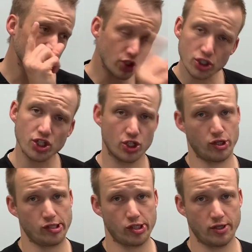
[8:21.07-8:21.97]
tushy
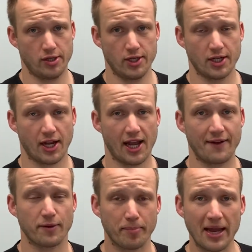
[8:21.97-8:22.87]
tush, okay, of
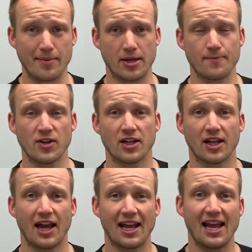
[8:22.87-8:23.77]
the baby,
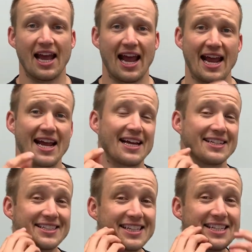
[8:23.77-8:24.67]
okay,
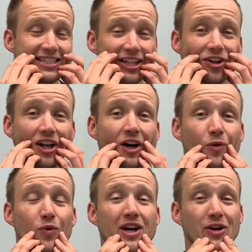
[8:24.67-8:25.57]
and these little
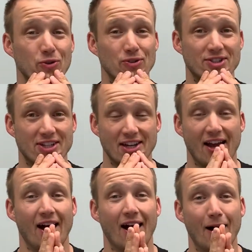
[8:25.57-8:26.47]
wrinkles
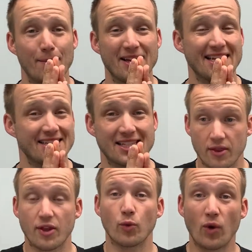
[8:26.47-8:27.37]
is
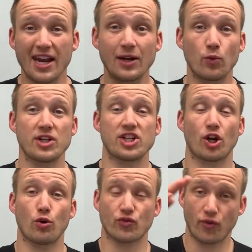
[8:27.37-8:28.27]
the rate at which it
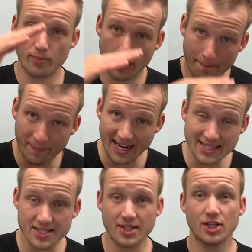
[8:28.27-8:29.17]
goes from the
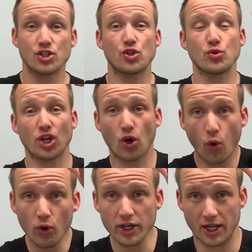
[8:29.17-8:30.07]
base to the
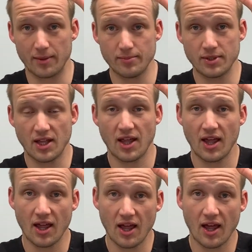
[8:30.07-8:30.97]
corneum,
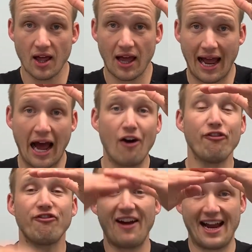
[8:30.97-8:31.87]
how
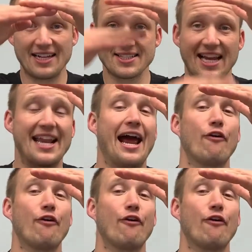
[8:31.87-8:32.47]
fast and how